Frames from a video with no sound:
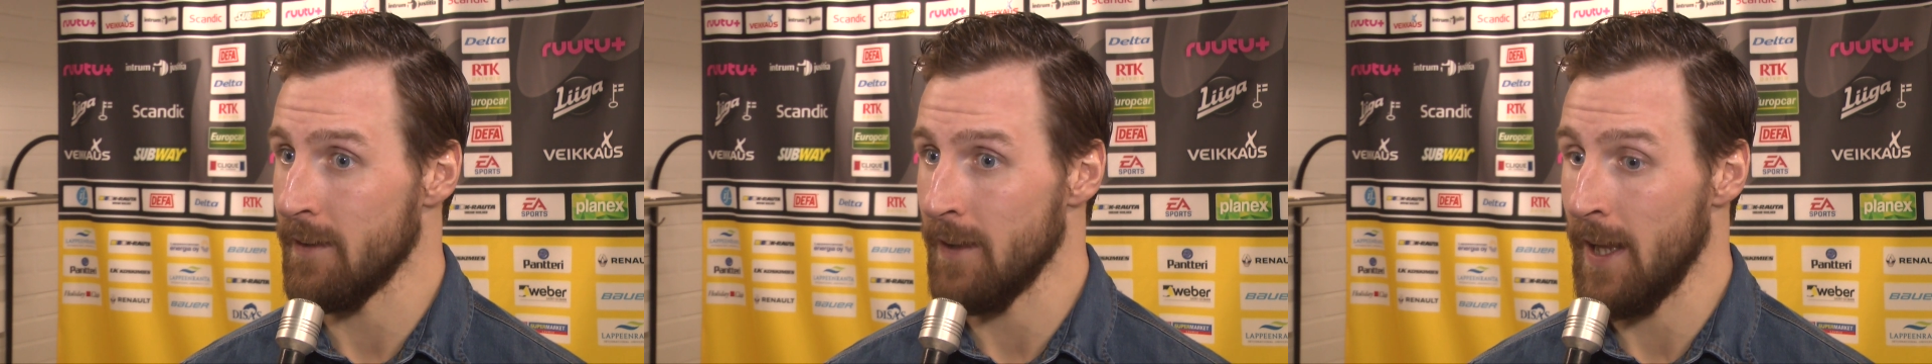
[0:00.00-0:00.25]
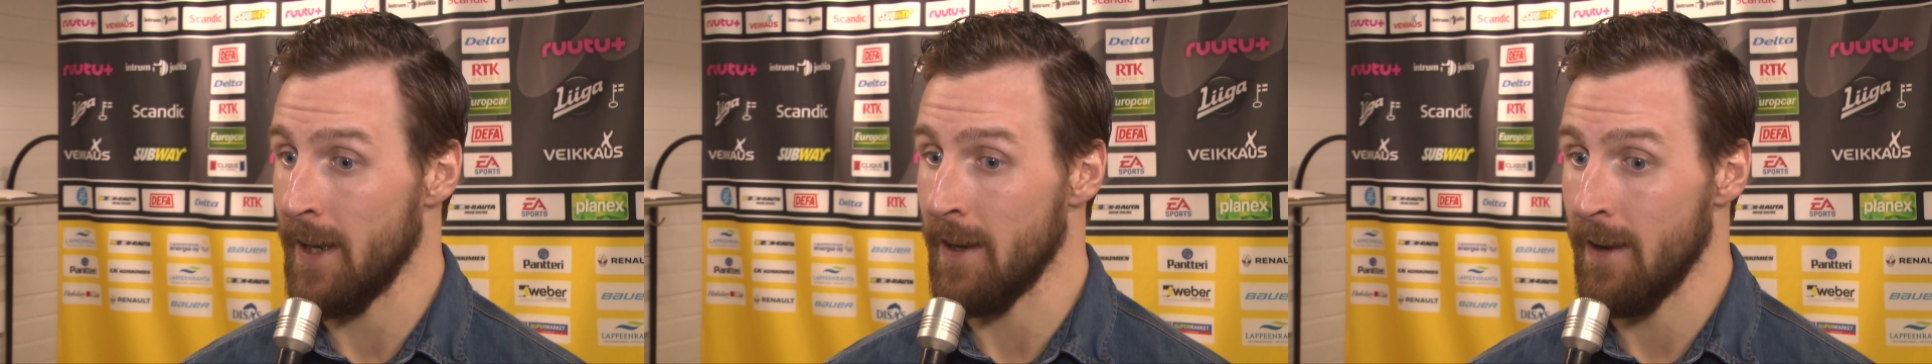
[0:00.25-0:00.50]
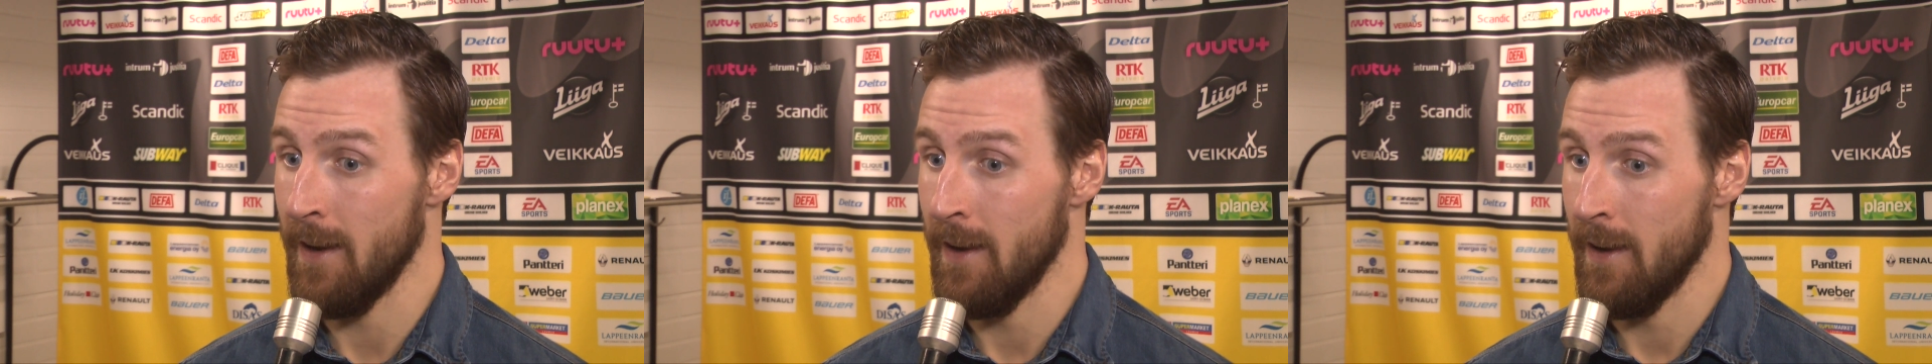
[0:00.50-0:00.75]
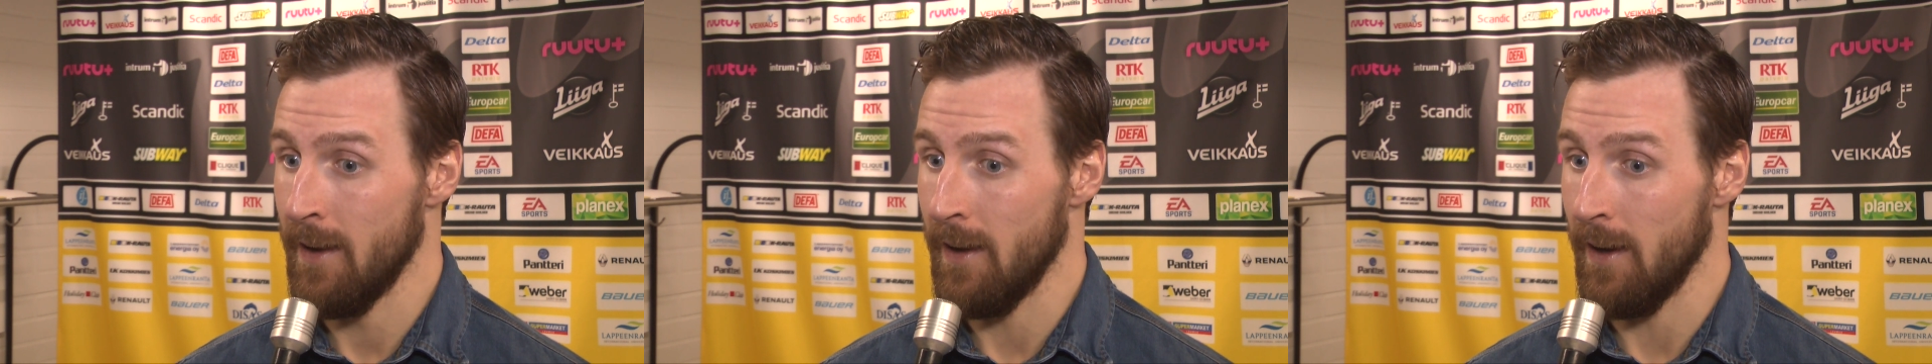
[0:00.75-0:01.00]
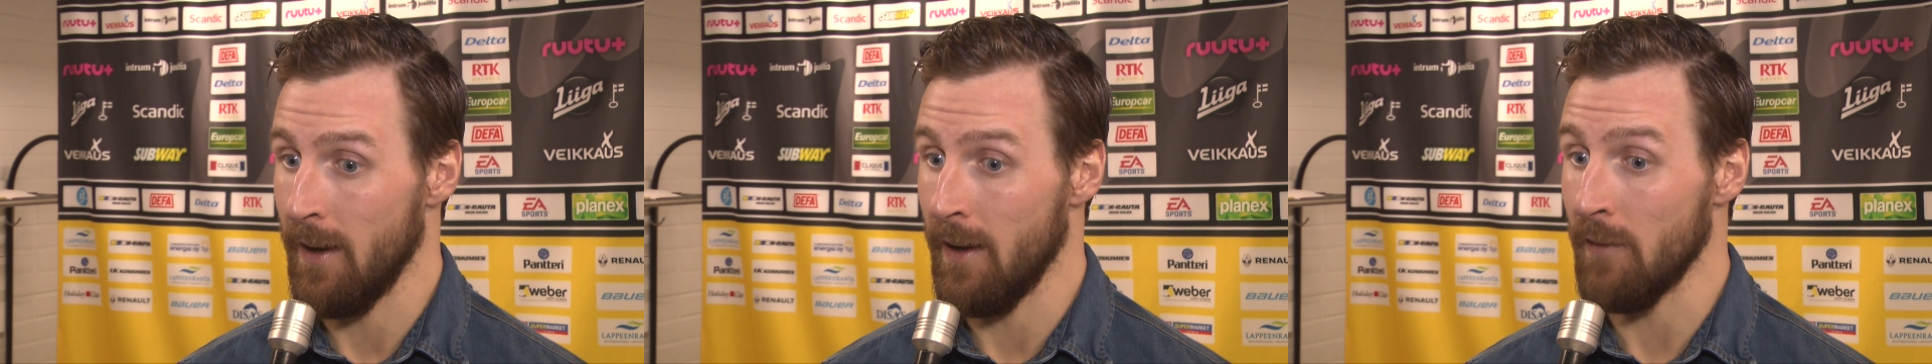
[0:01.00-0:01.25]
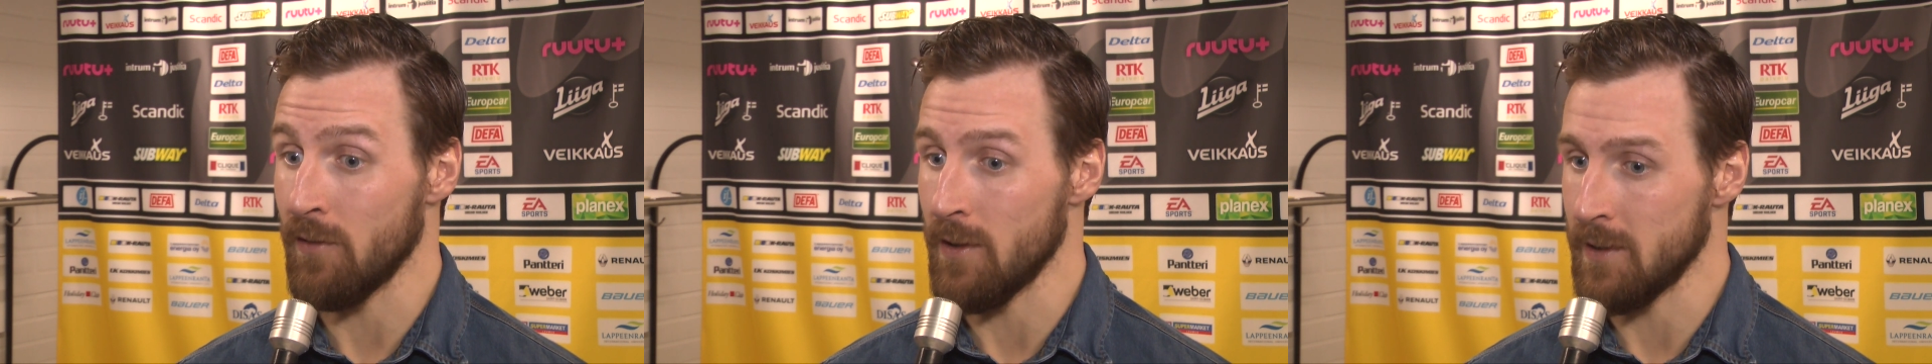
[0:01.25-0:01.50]
And then
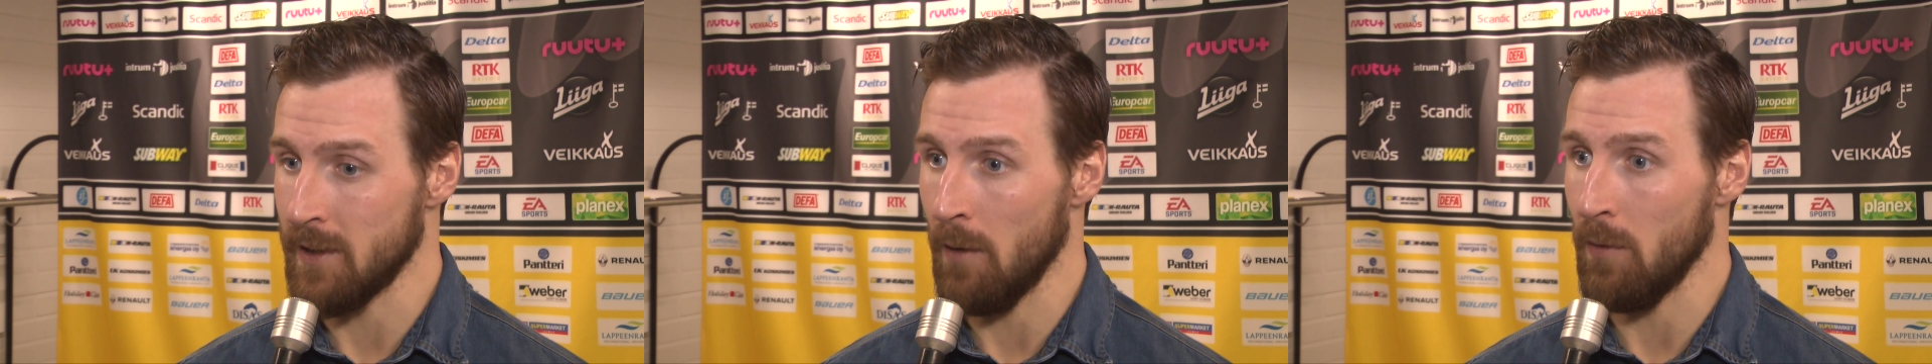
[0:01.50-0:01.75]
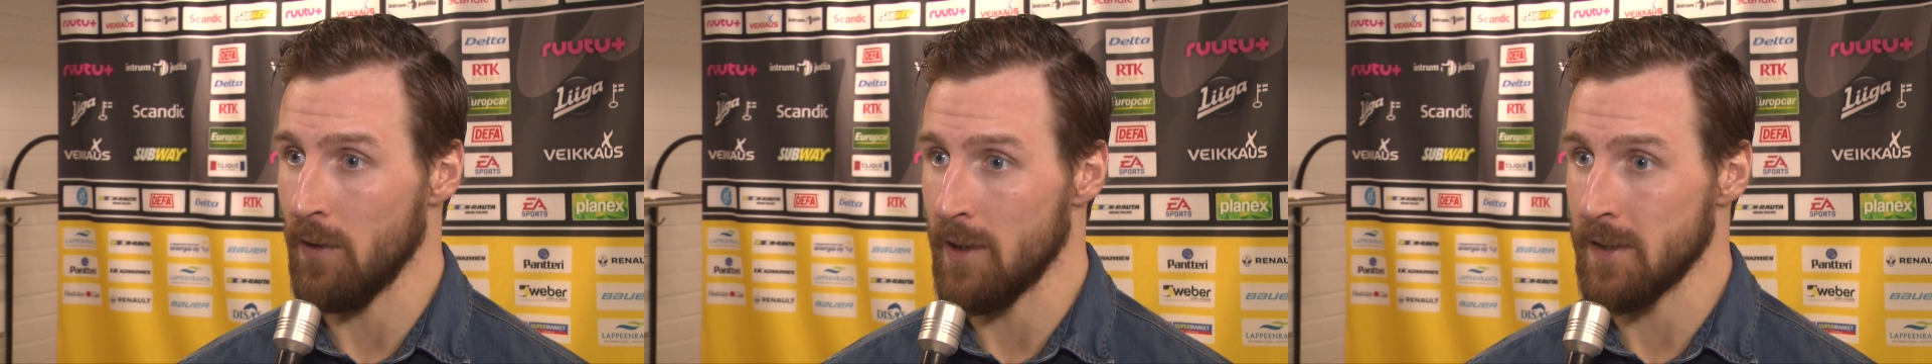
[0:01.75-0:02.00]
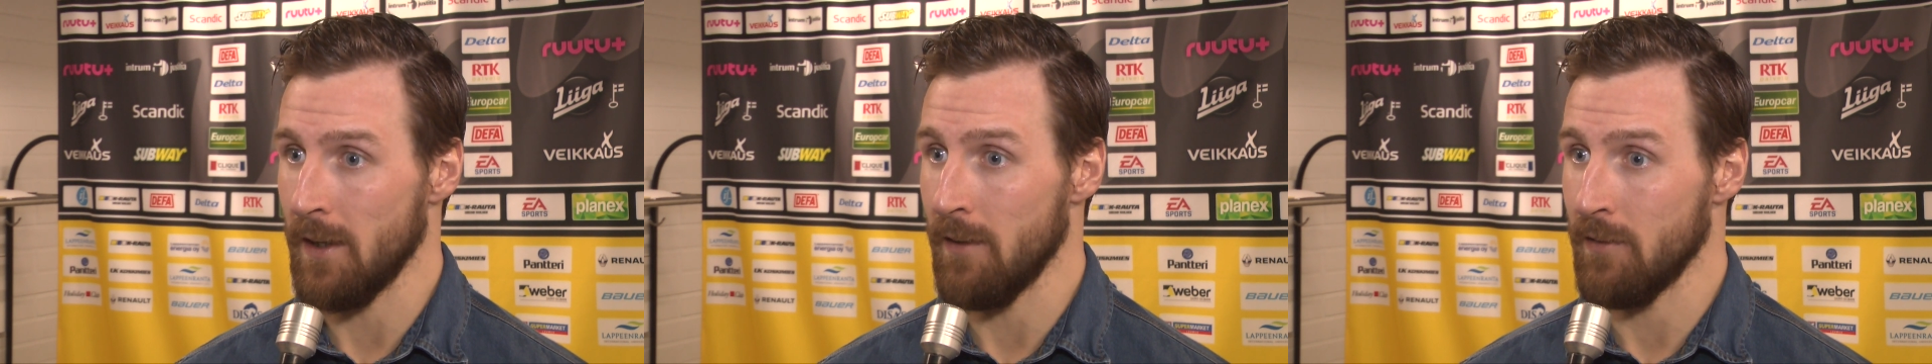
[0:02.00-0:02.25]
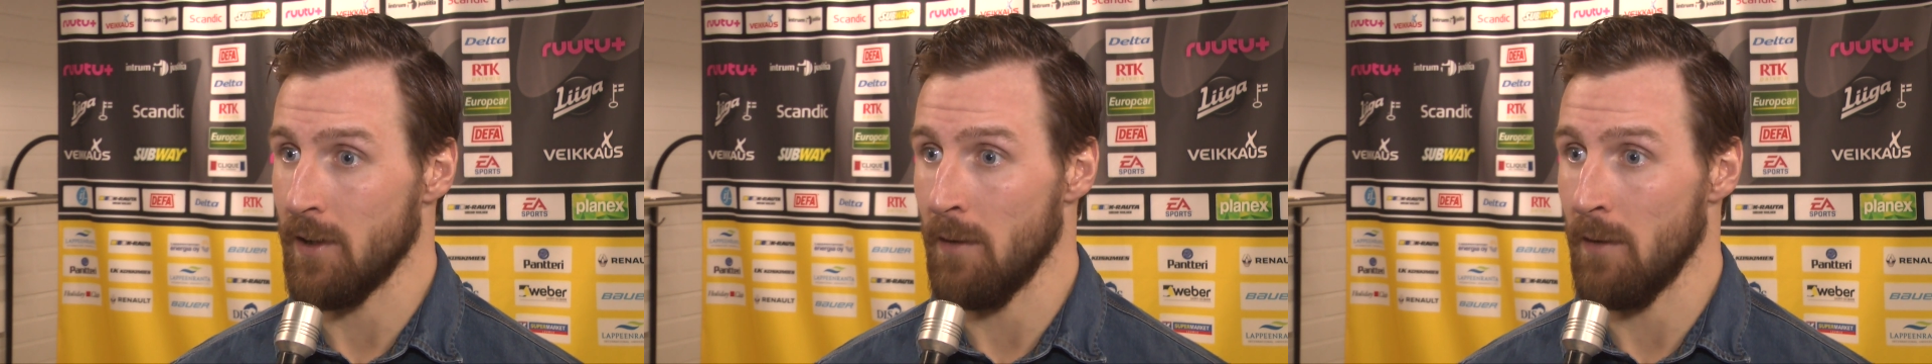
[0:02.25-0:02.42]
after these couple days off,